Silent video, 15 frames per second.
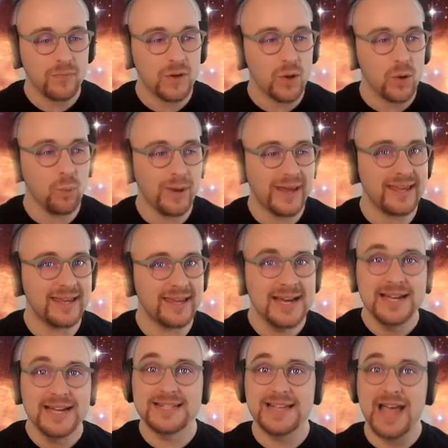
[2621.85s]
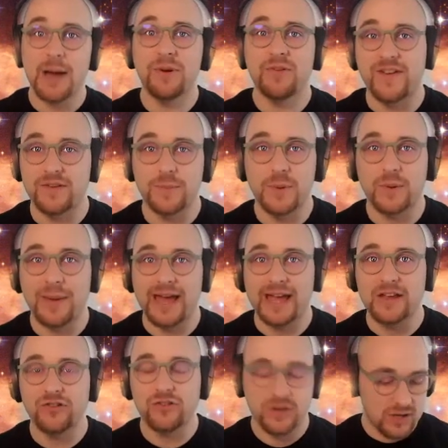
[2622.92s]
We set up a Facebook page.